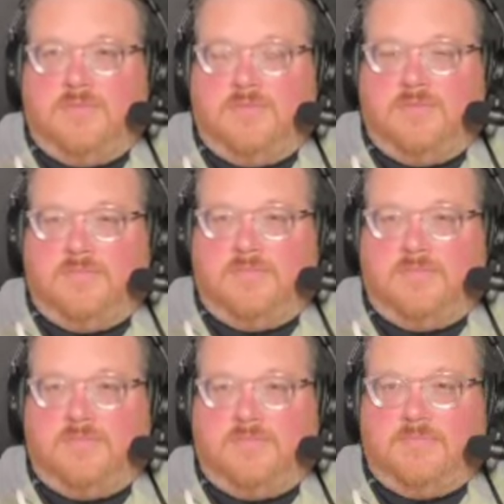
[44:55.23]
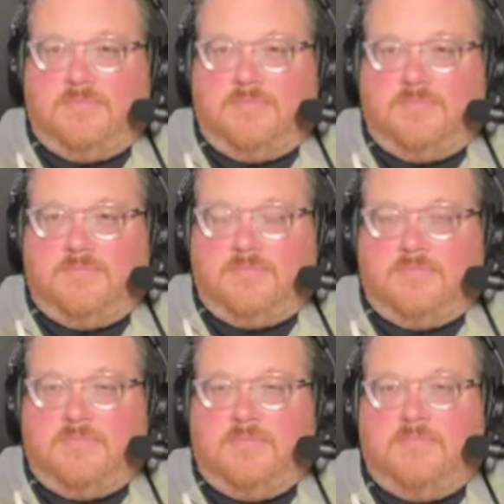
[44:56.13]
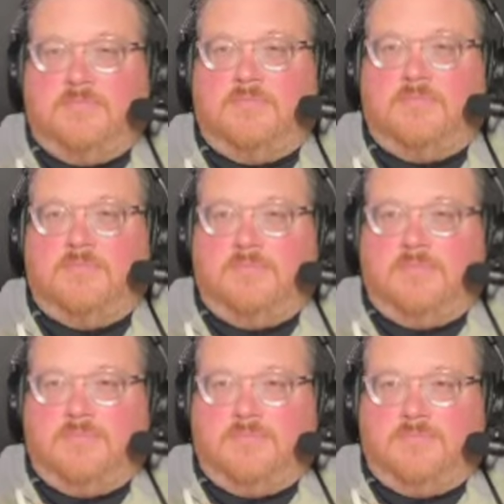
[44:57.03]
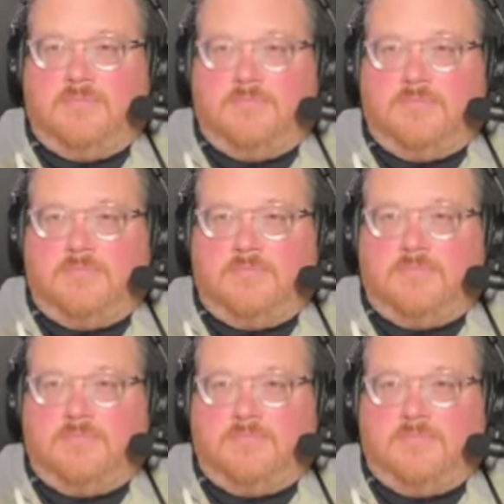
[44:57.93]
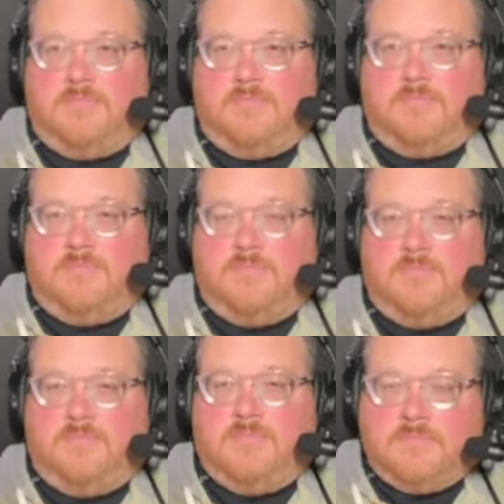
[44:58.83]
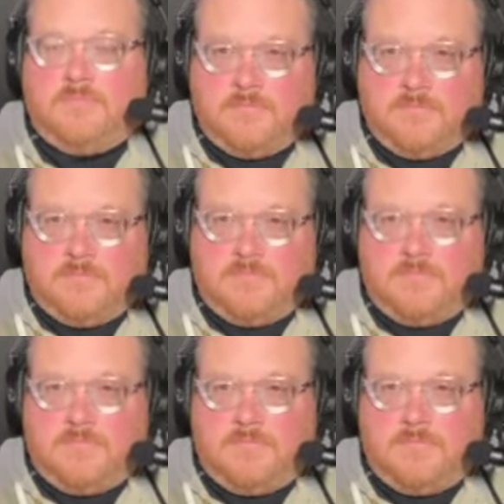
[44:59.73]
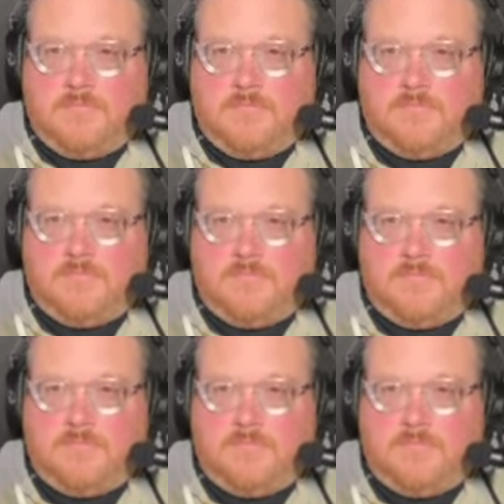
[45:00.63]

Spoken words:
(not speaking)